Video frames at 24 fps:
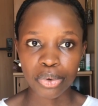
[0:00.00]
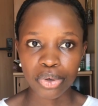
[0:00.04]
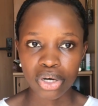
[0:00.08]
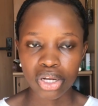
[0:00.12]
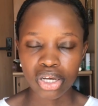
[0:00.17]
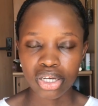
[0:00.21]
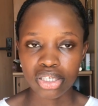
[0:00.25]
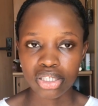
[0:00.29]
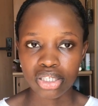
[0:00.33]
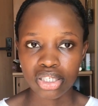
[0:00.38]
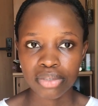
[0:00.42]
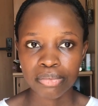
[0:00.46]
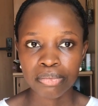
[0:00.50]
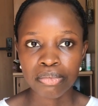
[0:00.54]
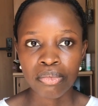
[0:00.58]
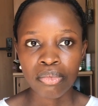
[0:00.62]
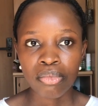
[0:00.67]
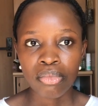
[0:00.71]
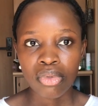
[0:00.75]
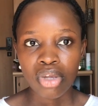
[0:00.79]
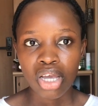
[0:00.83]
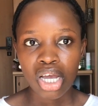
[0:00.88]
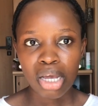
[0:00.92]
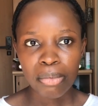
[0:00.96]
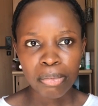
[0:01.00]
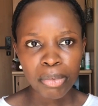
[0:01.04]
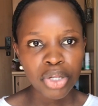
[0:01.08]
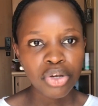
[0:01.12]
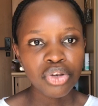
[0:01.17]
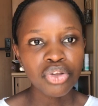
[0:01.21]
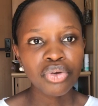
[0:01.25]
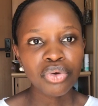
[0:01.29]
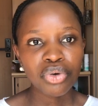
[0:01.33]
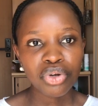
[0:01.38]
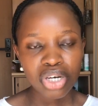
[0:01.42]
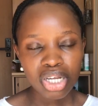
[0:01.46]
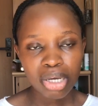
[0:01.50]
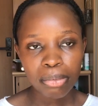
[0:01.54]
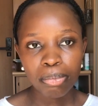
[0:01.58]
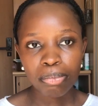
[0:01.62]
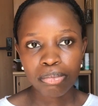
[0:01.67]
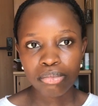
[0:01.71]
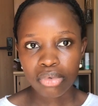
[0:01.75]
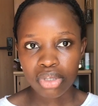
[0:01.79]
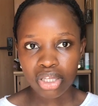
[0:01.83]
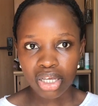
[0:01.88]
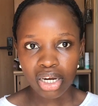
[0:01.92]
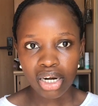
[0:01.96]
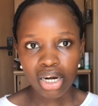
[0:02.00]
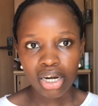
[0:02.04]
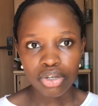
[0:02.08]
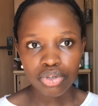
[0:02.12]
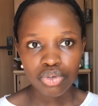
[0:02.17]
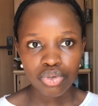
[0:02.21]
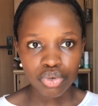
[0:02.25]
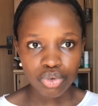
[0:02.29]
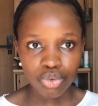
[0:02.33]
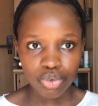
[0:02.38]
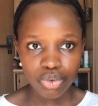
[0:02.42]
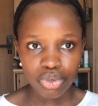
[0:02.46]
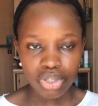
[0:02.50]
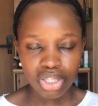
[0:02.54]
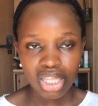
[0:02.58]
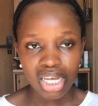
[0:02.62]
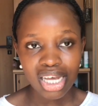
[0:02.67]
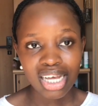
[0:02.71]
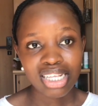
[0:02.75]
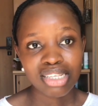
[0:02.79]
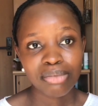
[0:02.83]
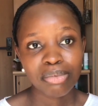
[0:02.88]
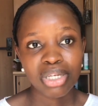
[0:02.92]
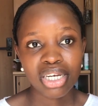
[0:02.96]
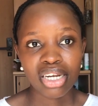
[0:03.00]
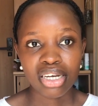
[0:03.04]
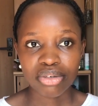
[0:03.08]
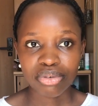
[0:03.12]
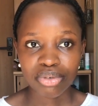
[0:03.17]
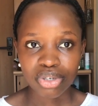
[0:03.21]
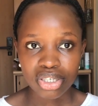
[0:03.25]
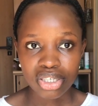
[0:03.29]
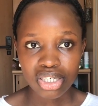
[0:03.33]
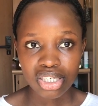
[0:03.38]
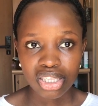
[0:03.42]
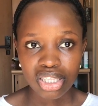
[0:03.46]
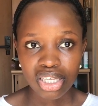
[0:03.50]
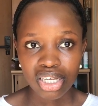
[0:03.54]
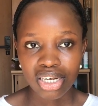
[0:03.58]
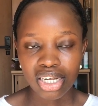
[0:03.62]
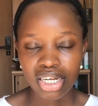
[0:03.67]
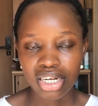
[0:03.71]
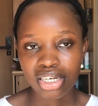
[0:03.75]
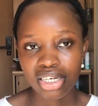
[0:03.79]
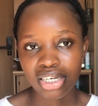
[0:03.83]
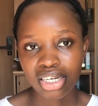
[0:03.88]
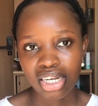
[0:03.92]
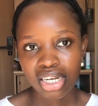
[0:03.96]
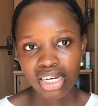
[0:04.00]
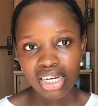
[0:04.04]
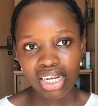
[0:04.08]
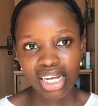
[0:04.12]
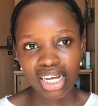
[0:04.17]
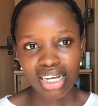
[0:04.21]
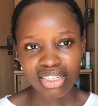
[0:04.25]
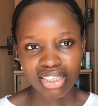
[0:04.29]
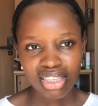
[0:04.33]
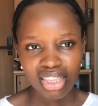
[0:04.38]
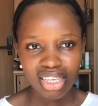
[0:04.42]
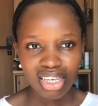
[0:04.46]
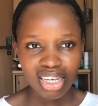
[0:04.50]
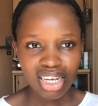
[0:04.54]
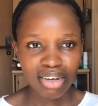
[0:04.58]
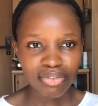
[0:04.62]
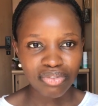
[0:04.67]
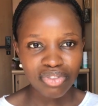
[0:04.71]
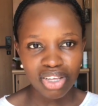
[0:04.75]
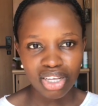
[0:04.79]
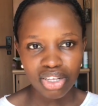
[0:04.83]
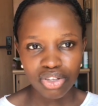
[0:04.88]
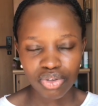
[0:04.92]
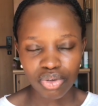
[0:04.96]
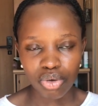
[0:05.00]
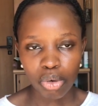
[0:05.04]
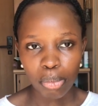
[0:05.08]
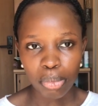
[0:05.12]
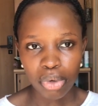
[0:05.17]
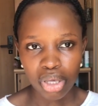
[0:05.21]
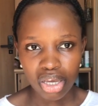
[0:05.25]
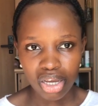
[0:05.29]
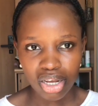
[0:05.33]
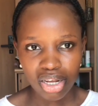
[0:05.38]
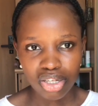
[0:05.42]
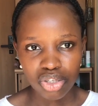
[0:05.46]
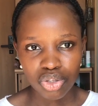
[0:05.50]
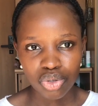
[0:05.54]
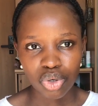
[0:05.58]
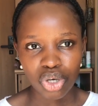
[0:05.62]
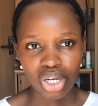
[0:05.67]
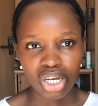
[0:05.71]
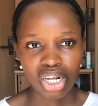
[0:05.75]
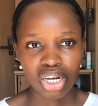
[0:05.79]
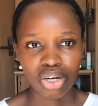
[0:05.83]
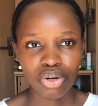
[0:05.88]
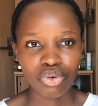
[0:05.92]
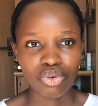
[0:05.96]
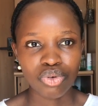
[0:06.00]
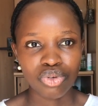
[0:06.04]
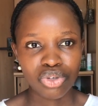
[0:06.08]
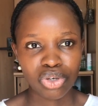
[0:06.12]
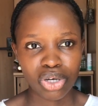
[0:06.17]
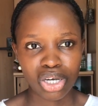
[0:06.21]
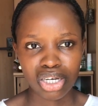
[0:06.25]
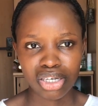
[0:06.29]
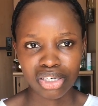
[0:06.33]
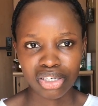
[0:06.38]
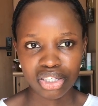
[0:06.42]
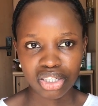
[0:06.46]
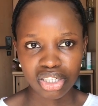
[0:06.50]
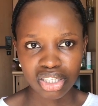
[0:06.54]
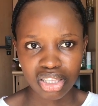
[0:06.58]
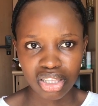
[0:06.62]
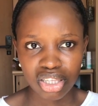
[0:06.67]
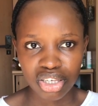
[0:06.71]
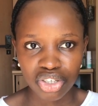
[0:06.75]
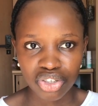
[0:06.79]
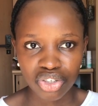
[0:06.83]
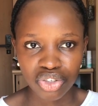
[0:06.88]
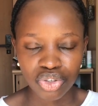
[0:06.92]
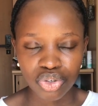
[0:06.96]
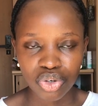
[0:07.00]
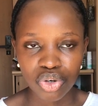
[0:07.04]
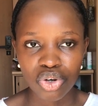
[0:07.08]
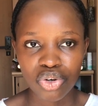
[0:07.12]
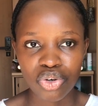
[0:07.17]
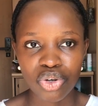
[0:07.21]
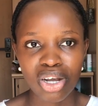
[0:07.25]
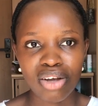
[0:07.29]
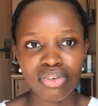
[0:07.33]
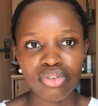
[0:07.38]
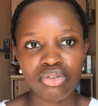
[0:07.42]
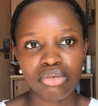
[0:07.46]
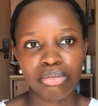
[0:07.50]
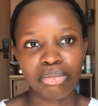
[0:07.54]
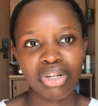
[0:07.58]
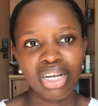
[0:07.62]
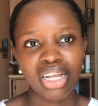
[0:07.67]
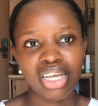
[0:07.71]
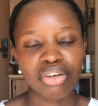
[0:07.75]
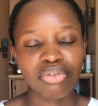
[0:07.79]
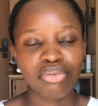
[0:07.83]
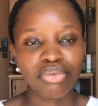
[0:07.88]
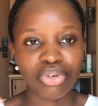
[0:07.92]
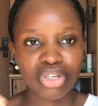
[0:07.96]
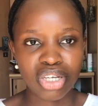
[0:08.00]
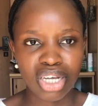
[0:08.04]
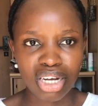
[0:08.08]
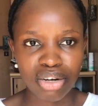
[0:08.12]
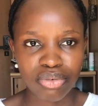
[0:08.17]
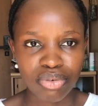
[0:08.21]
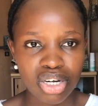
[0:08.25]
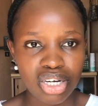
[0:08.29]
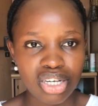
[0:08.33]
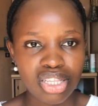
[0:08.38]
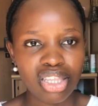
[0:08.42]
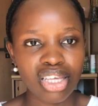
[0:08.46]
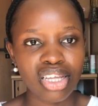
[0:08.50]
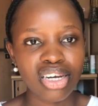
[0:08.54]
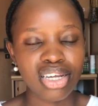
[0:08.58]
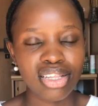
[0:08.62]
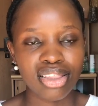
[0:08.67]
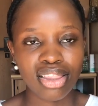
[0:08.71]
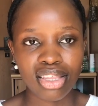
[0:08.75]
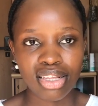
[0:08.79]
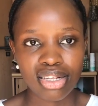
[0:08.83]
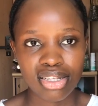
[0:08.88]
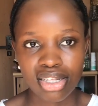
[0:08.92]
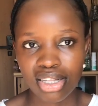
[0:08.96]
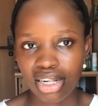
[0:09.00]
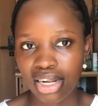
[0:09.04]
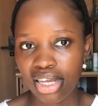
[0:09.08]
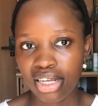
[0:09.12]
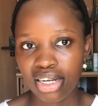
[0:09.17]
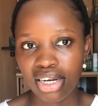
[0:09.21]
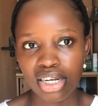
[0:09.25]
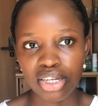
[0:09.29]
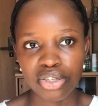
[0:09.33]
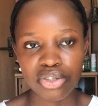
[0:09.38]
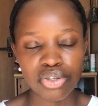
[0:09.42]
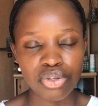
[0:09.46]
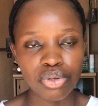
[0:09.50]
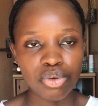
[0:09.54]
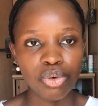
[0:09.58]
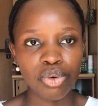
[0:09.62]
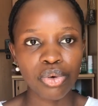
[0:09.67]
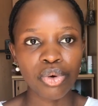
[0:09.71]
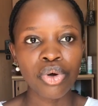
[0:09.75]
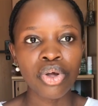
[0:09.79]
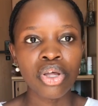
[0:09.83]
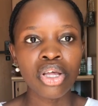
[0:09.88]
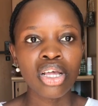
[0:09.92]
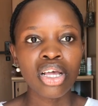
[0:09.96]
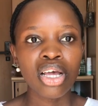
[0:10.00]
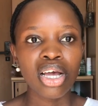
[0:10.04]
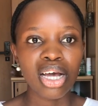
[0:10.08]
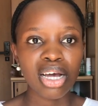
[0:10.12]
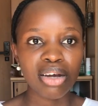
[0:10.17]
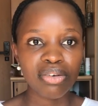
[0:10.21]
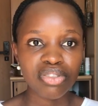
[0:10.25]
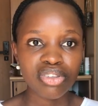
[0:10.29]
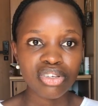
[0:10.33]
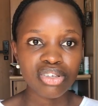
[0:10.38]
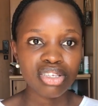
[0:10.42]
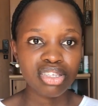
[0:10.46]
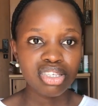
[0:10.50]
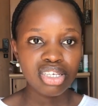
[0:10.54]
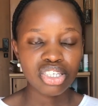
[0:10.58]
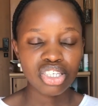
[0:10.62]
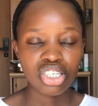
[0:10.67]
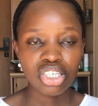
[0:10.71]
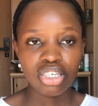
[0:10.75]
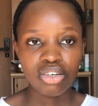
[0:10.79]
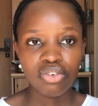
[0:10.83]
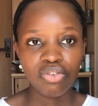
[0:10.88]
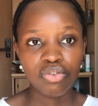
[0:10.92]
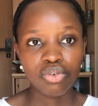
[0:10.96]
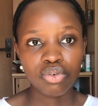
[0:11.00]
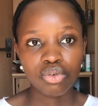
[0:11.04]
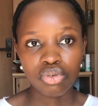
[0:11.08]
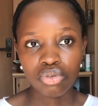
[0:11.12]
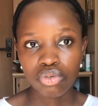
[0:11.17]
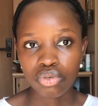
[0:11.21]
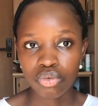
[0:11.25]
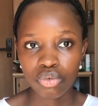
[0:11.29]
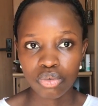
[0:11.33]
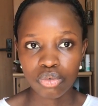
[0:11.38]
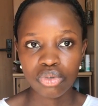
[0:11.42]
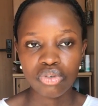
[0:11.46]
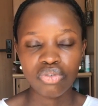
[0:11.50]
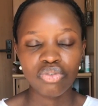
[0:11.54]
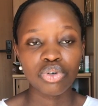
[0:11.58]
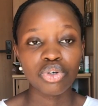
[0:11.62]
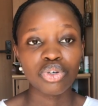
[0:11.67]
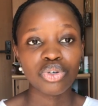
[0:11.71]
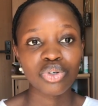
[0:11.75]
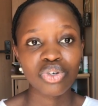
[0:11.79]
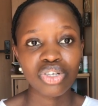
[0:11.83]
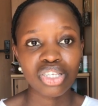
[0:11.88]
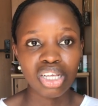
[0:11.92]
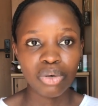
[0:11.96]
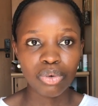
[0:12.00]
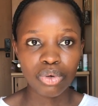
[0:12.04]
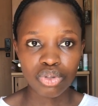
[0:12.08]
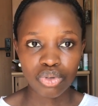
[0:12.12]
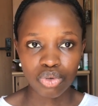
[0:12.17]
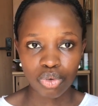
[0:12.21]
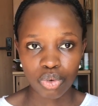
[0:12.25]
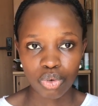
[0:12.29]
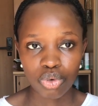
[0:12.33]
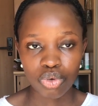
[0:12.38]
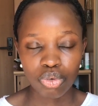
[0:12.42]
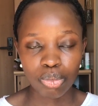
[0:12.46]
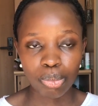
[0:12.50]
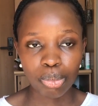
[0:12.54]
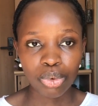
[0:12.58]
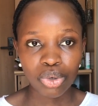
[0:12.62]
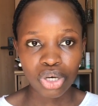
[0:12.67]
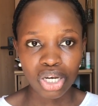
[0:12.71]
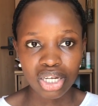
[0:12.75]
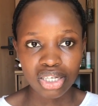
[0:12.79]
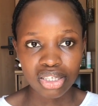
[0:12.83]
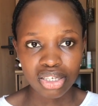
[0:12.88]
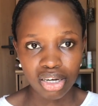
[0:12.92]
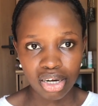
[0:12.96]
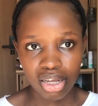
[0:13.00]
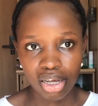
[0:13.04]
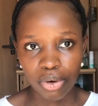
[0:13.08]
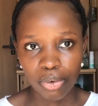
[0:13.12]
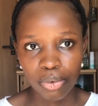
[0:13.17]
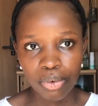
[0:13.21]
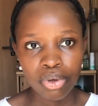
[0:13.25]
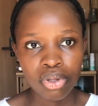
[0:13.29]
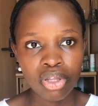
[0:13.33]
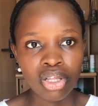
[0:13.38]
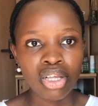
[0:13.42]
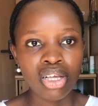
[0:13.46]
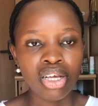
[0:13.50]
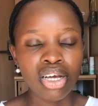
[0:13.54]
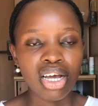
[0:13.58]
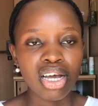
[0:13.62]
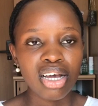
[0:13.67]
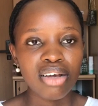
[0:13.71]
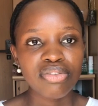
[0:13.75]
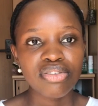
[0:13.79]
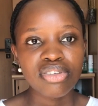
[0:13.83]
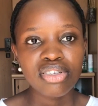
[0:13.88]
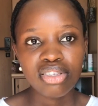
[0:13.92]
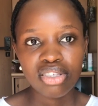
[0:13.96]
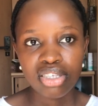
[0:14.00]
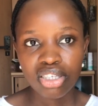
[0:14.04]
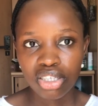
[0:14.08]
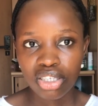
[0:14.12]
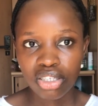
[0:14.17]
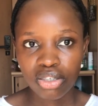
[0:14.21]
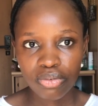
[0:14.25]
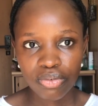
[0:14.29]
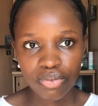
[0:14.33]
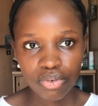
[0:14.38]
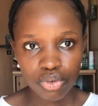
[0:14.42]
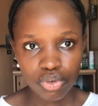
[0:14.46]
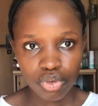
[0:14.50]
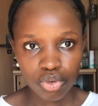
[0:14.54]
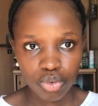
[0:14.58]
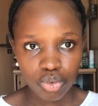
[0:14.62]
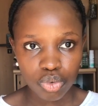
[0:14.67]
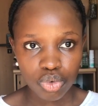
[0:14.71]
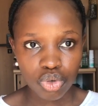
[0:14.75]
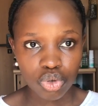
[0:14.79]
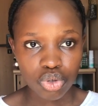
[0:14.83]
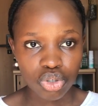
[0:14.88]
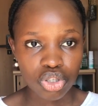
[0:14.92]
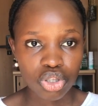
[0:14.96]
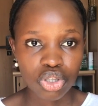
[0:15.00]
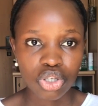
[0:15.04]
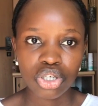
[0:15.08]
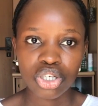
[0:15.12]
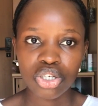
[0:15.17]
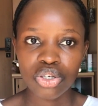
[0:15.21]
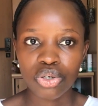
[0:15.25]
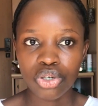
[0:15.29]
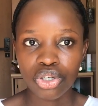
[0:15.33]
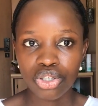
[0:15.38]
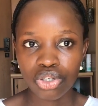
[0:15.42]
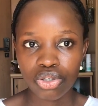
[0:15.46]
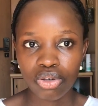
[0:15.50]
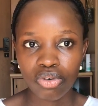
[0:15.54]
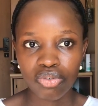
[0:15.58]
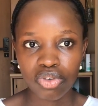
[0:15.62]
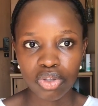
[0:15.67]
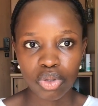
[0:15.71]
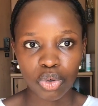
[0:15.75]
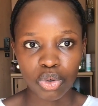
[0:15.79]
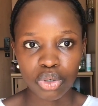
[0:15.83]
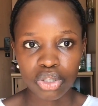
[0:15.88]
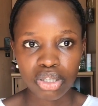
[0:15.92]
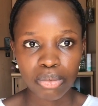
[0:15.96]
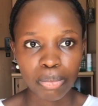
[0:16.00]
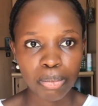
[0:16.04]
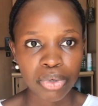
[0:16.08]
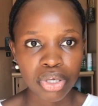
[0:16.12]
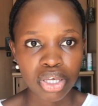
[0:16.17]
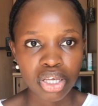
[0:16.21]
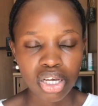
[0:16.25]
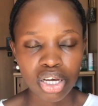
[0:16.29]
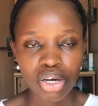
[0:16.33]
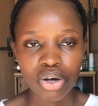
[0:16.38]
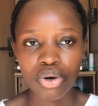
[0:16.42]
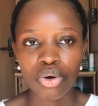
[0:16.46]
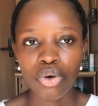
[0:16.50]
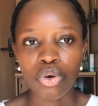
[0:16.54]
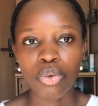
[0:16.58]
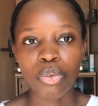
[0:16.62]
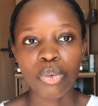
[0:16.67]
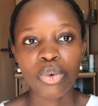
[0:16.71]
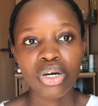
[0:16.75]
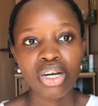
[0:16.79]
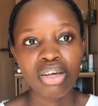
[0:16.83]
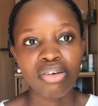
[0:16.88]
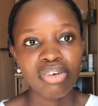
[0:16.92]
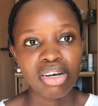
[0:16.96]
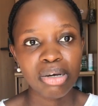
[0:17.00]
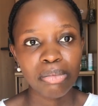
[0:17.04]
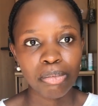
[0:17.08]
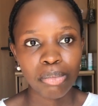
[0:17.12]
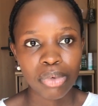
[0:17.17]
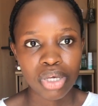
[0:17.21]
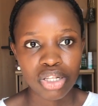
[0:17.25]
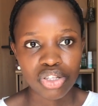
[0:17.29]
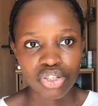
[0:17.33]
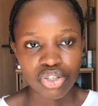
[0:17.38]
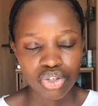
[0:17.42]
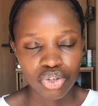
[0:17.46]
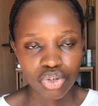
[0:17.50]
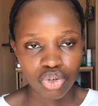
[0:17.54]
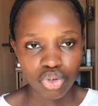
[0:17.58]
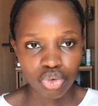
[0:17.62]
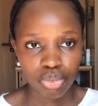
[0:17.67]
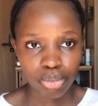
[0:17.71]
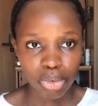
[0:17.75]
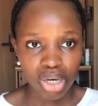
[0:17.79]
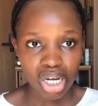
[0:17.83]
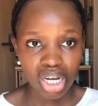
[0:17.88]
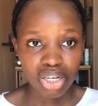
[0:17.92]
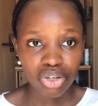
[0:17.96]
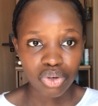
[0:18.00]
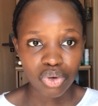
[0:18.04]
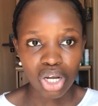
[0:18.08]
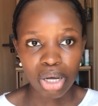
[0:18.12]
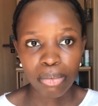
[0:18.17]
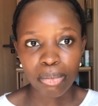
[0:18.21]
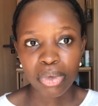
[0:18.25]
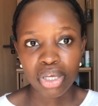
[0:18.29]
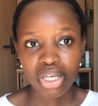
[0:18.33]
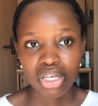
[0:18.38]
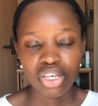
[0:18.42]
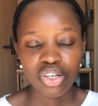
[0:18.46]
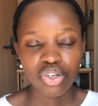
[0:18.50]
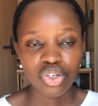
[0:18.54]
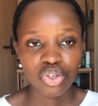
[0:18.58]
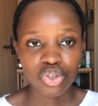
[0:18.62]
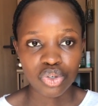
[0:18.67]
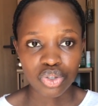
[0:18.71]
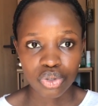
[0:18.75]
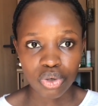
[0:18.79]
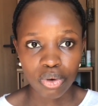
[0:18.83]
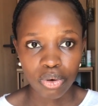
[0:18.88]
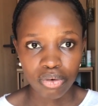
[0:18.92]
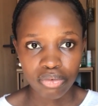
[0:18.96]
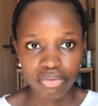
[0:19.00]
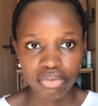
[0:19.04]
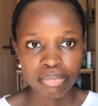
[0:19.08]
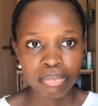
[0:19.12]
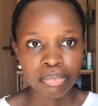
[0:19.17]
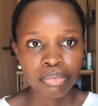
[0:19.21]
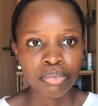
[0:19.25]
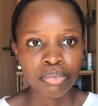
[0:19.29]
Poland. I mean, you know that there are schools that has been accredited, and then I think after some years, you can lose your accreditation. You have to be like re-accredited and things like that. So after searching for schools, for those that want to go to Poland now, after searching for schools on study dot gov dot p l or whatever means you, you are making use of,